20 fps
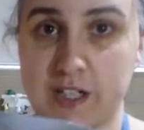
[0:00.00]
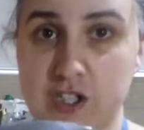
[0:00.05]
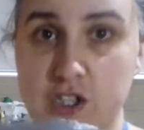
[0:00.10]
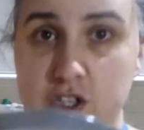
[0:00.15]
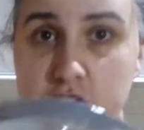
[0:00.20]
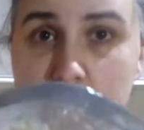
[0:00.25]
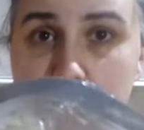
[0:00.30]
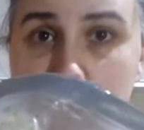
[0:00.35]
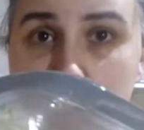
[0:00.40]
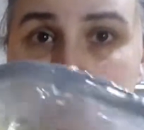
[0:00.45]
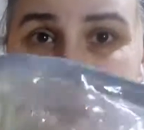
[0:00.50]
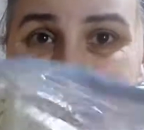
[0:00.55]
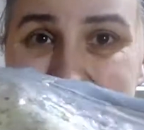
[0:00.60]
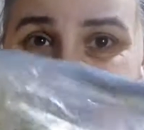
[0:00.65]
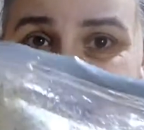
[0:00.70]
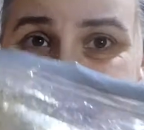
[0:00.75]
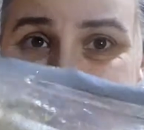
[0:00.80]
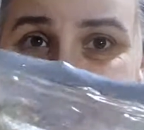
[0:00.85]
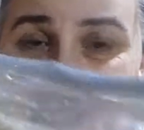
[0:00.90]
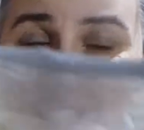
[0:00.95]
So
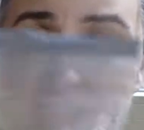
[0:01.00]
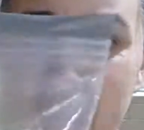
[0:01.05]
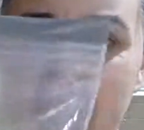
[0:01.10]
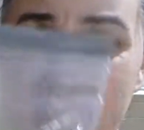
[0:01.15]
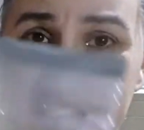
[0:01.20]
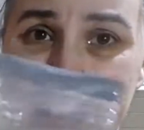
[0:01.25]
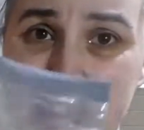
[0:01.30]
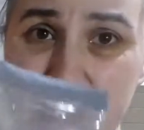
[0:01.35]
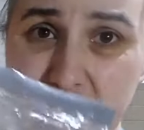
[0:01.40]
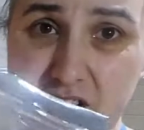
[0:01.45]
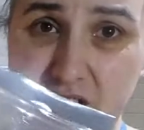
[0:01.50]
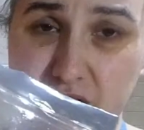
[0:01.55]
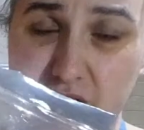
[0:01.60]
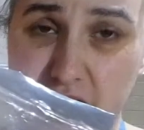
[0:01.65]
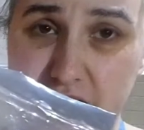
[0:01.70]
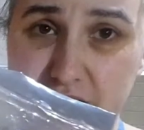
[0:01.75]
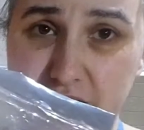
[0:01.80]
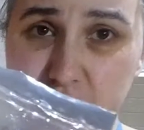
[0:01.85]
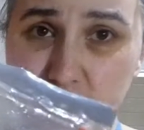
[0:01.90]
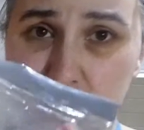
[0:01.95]
basically I end of
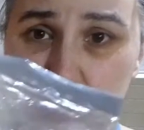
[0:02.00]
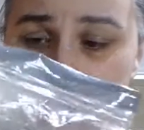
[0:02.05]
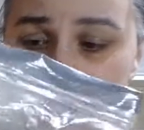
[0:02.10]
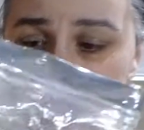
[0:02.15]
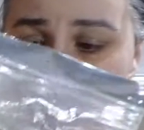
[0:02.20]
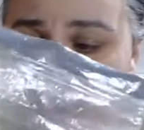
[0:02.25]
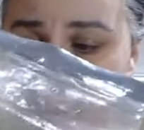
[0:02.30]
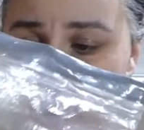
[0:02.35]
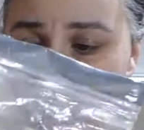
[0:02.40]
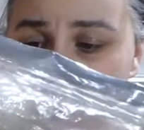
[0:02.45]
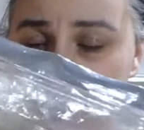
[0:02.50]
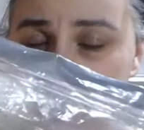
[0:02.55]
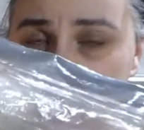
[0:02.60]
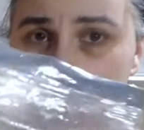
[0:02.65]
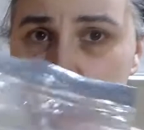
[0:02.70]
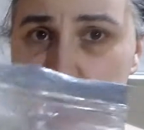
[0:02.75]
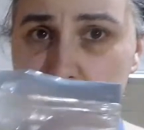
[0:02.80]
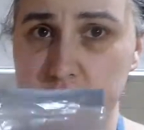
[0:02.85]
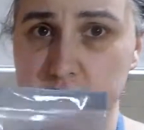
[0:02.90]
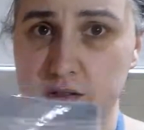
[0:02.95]
life
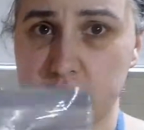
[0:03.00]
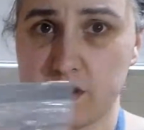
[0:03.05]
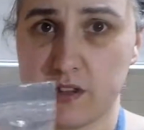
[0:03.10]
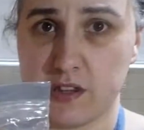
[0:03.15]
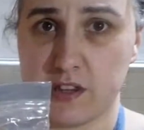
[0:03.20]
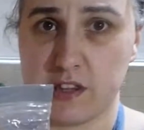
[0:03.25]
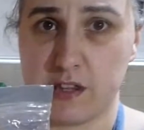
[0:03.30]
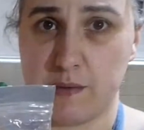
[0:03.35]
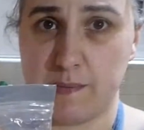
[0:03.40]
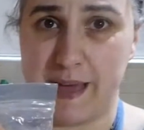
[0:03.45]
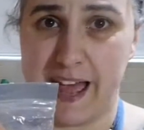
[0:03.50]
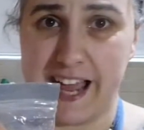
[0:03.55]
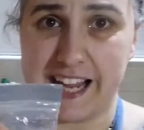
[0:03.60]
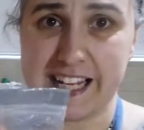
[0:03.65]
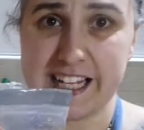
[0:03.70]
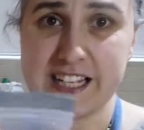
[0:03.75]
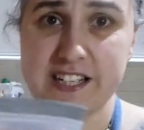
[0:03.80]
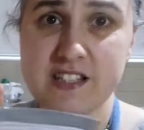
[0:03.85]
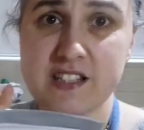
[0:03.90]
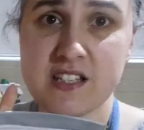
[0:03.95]
the
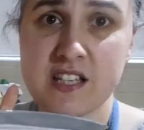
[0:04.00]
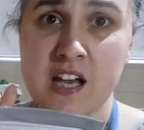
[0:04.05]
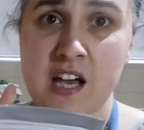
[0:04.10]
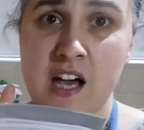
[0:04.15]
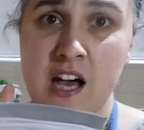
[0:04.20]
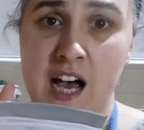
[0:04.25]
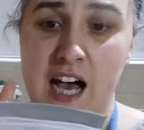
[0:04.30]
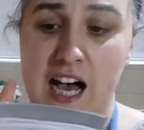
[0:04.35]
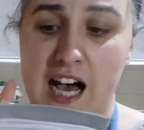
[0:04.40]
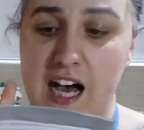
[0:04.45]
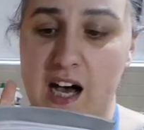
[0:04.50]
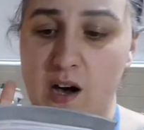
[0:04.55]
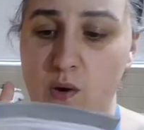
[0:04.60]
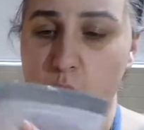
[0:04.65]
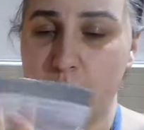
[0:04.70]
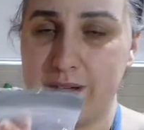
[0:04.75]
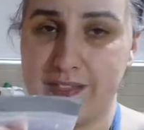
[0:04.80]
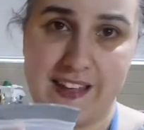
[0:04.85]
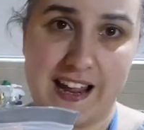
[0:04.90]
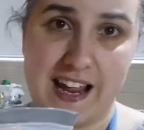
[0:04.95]
baggies
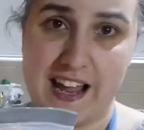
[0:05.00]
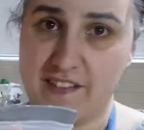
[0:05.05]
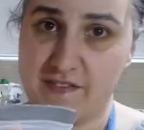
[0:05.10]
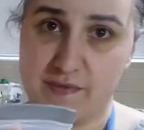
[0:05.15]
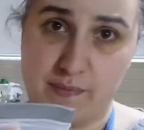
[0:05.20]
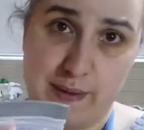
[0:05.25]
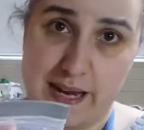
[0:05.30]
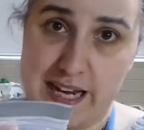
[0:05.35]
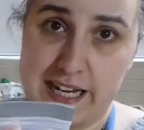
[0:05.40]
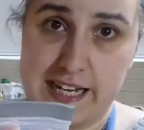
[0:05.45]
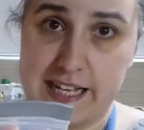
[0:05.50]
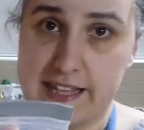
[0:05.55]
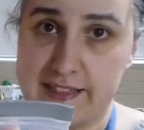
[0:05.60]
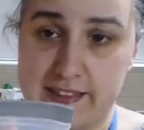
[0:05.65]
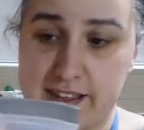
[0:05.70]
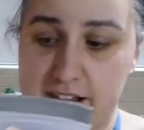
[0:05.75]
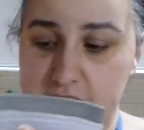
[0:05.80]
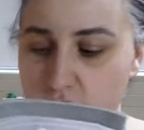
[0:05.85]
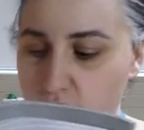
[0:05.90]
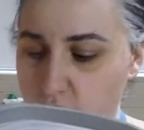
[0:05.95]
when they have meat in
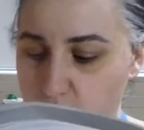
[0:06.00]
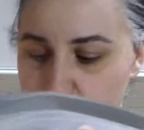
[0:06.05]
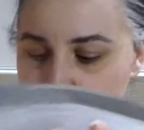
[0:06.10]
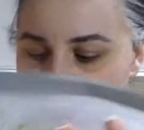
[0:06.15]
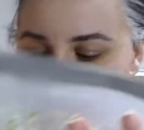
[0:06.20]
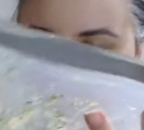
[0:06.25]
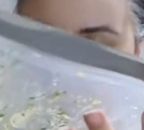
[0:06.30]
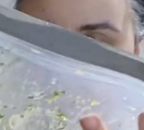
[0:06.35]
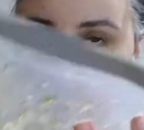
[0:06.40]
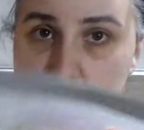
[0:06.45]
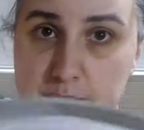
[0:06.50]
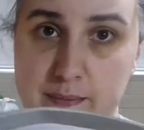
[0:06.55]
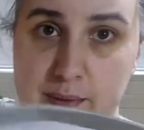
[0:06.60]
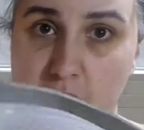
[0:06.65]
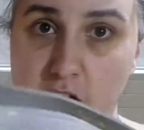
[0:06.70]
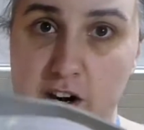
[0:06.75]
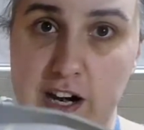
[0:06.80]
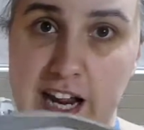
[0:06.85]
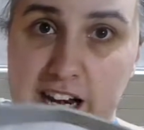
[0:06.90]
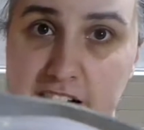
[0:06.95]
there or meat's been
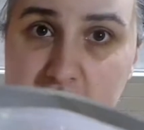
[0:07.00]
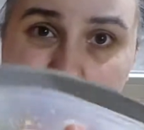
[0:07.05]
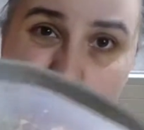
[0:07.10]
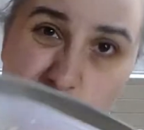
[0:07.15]
marinating.